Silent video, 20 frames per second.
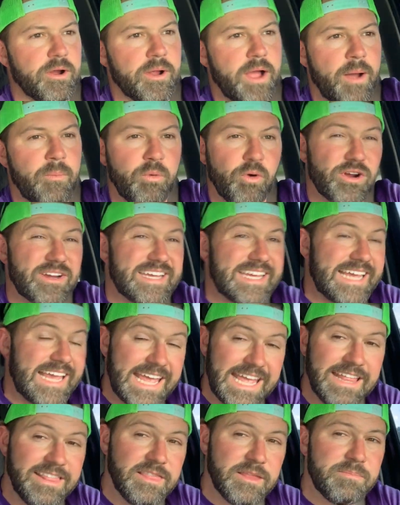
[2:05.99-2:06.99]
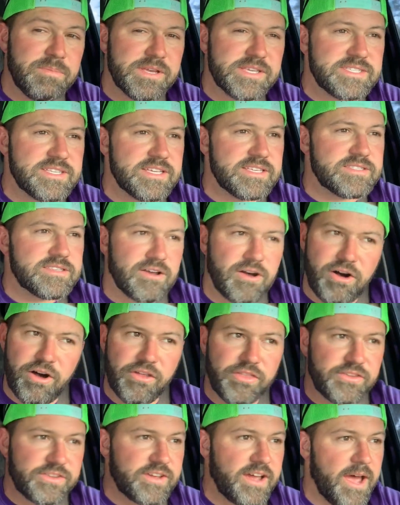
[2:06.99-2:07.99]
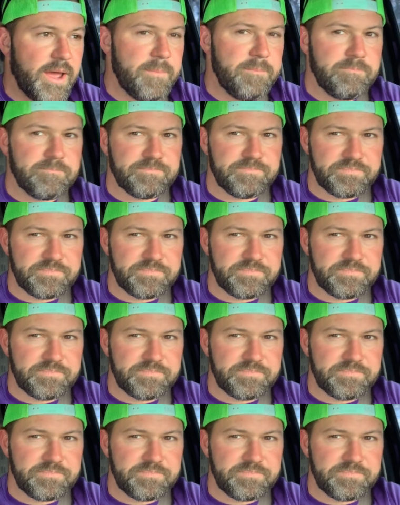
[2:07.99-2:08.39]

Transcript: I'm working in the business all the time,